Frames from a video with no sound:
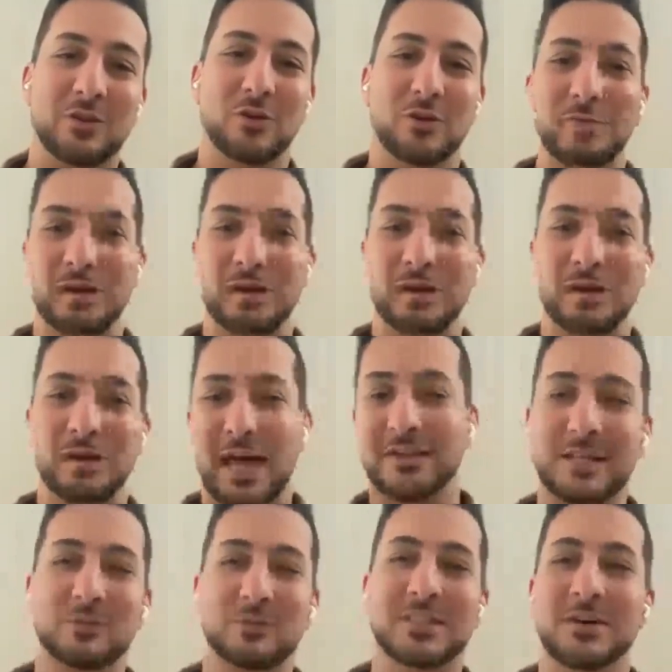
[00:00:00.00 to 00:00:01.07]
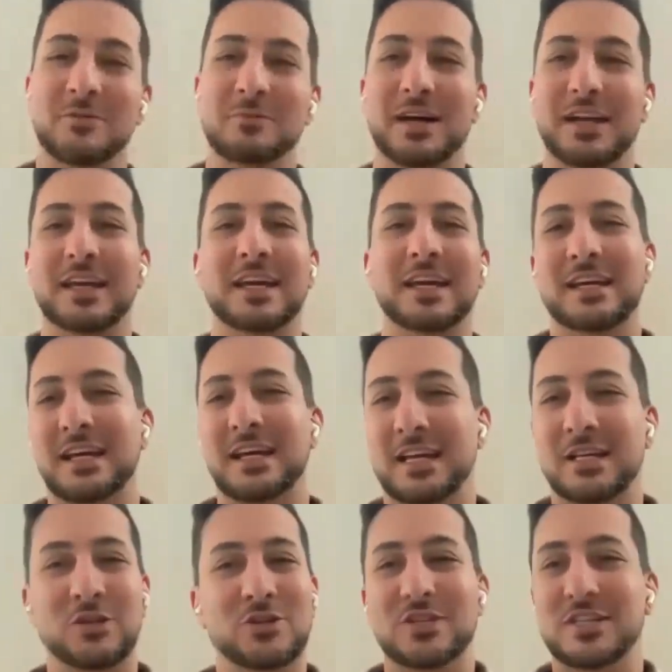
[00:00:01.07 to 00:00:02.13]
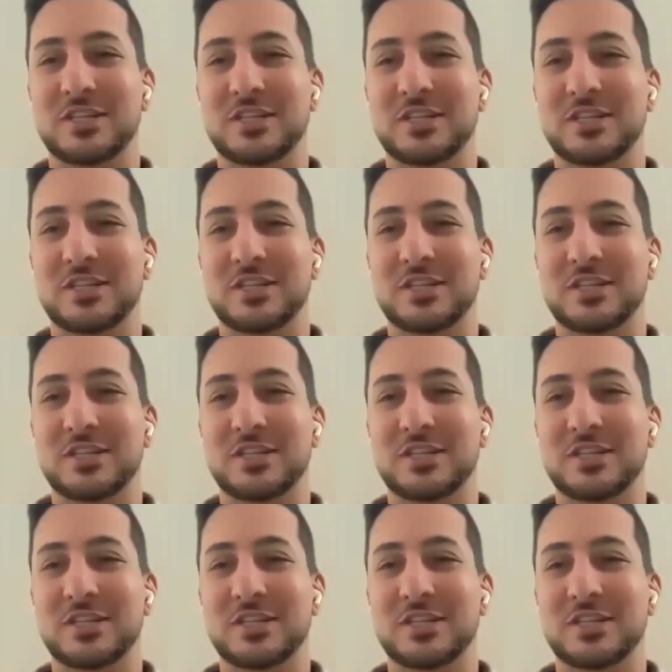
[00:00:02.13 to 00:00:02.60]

I gave him this manual about how to sit with somebody.